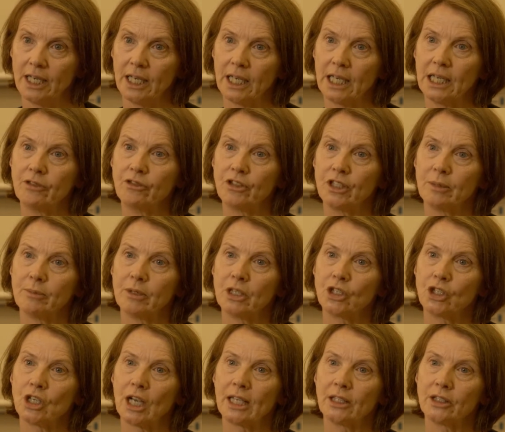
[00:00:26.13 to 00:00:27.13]
It gives them a
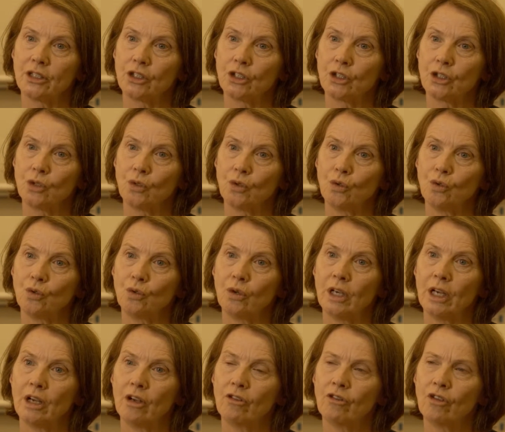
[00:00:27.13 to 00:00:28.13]
chance to
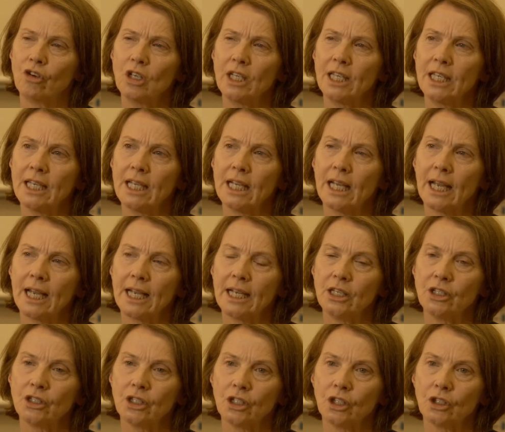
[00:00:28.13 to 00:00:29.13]
fully
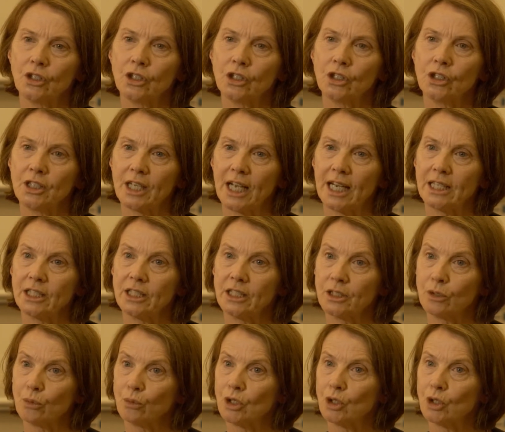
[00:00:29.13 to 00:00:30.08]
engage and understand